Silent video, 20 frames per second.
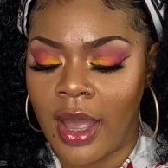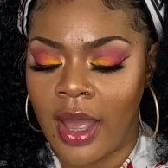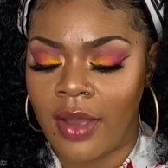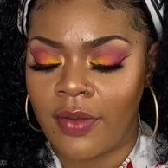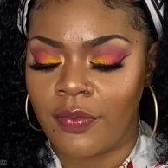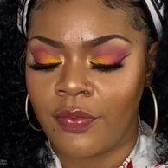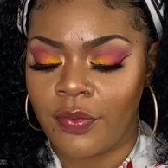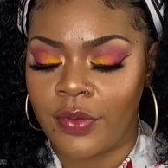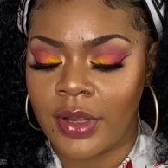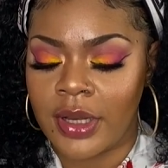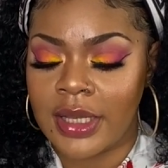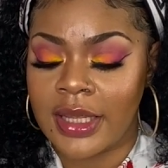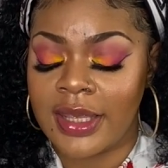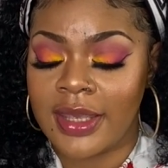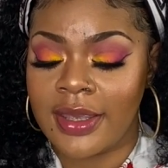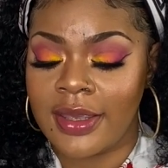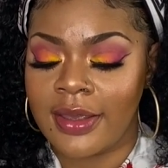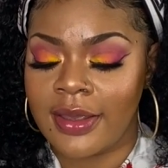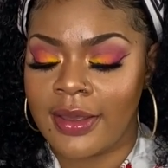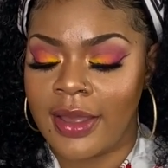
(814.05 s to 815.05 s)
I
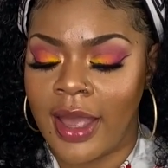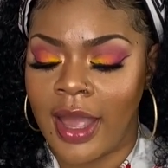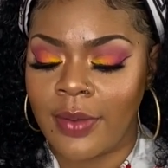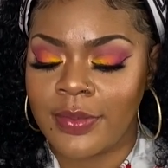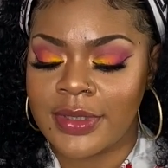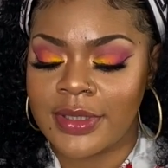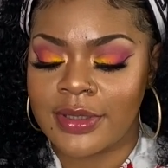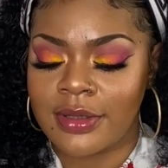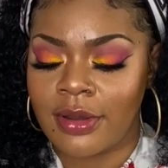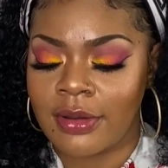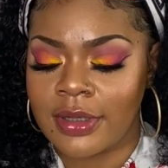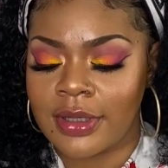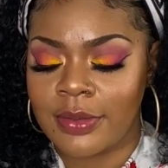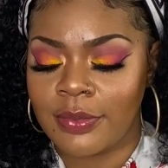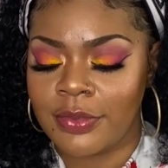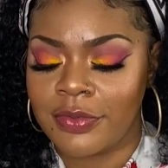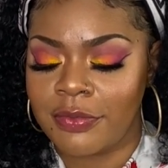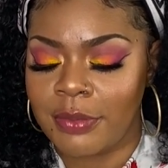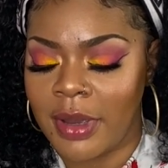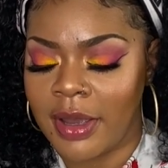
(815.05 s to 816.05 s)
was talking
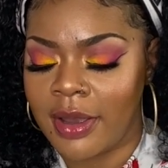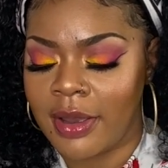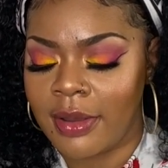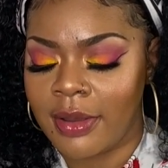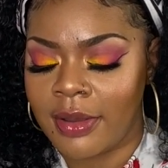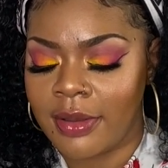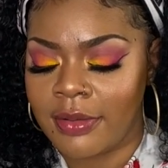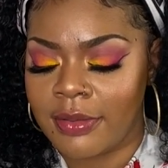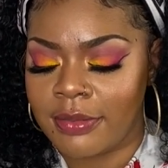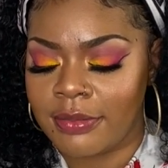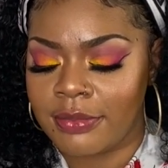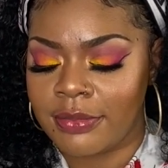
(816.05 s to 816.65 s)
with my